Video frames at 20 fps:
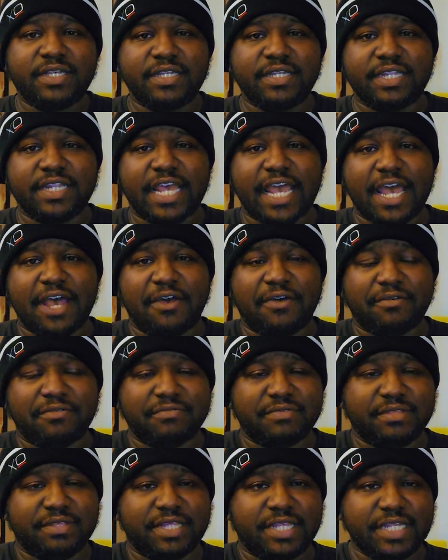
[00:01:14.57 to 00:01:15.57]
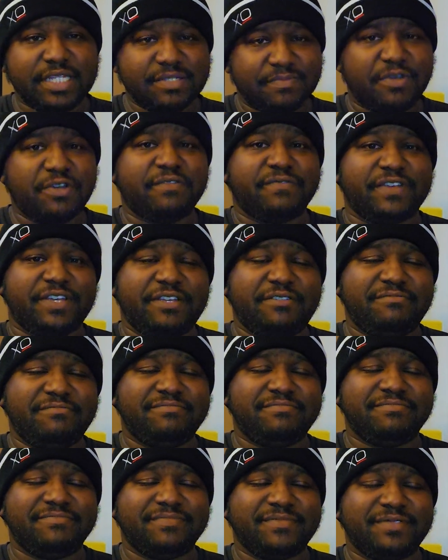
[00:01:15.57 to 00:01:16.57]
Now, this movie,
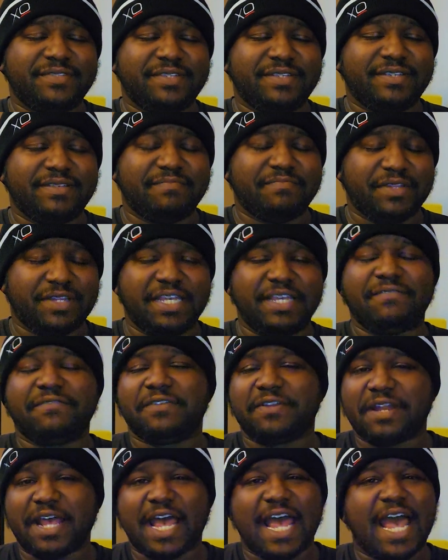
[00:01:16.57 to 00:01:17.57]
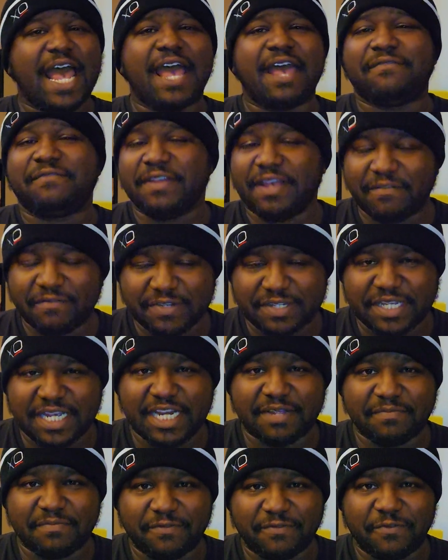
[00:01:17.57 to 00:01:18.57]
believe it or not, I have never
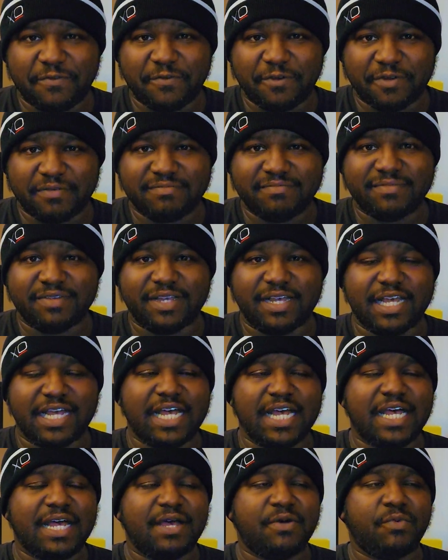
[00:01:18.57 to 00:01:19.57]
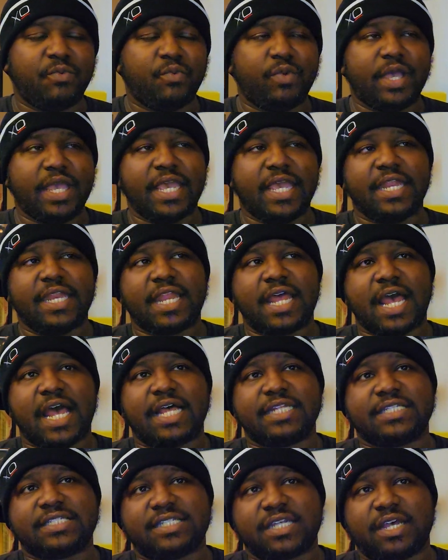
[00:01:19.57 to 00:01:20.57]
seen it before. When
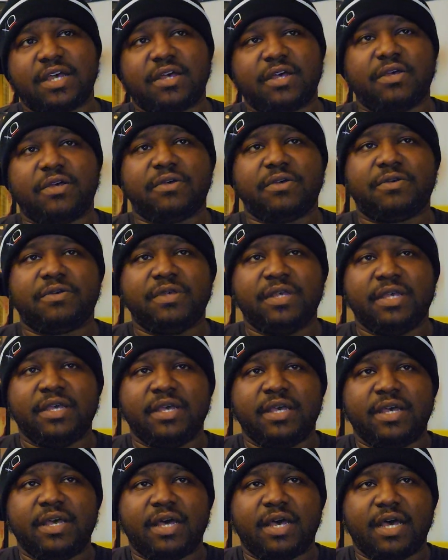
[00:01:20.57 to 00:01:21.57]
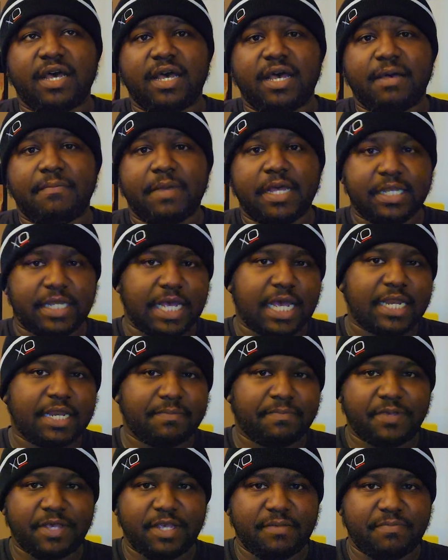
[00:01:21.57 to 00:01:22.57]
I saw a lot
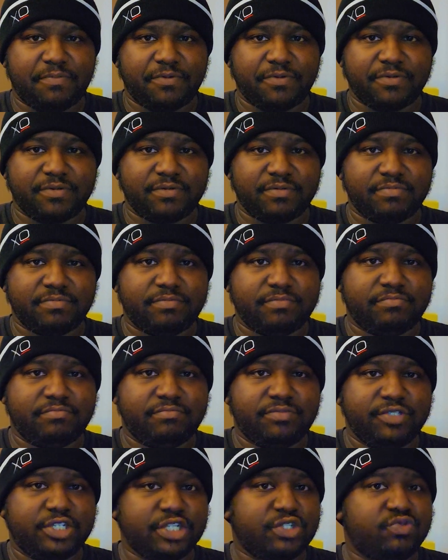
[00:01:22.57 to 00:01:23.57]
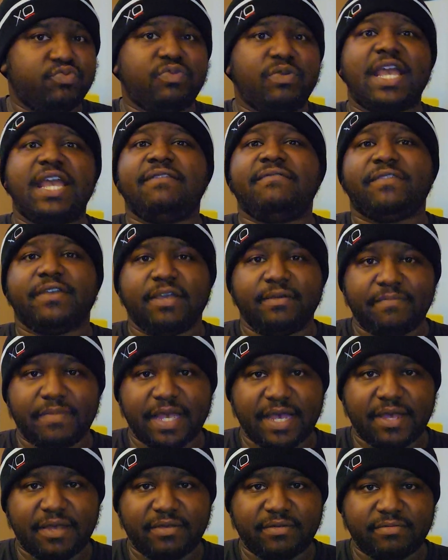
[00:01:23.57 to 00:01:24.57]
of people just raving
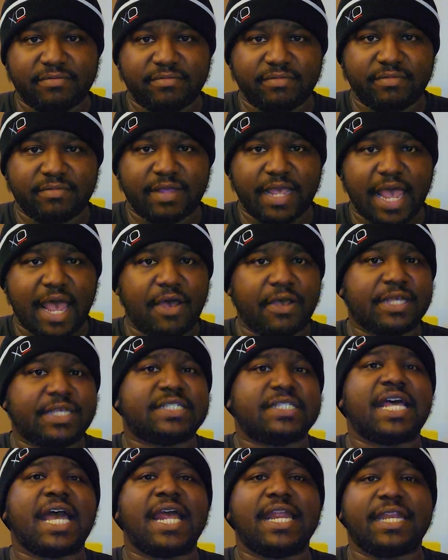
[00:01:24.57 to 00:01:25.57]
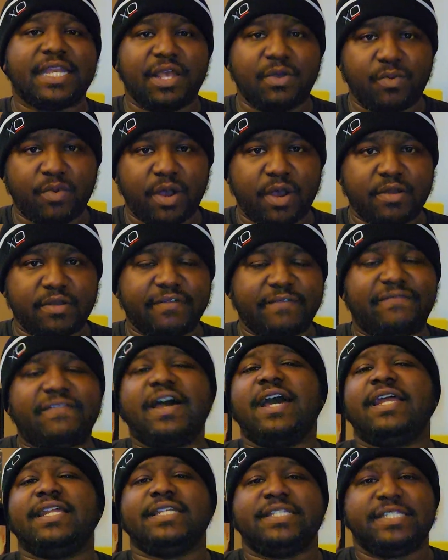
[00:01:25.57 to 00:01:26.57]
about how excited they were to
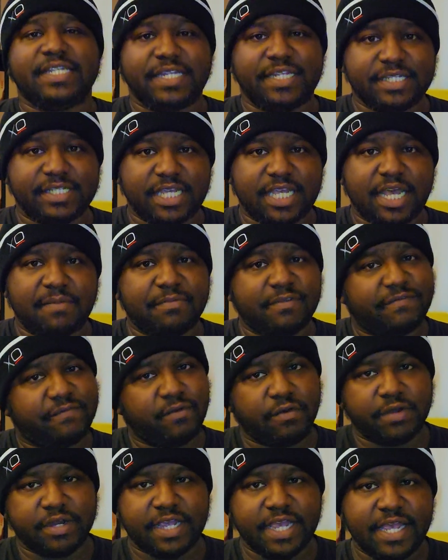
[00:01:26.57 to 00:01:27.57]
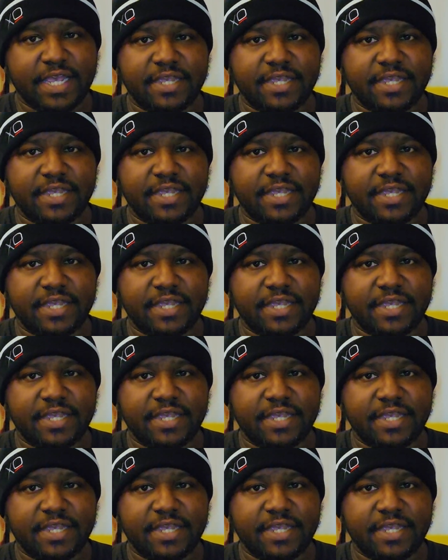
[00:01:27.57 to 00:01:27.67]
finally see this come to 4K,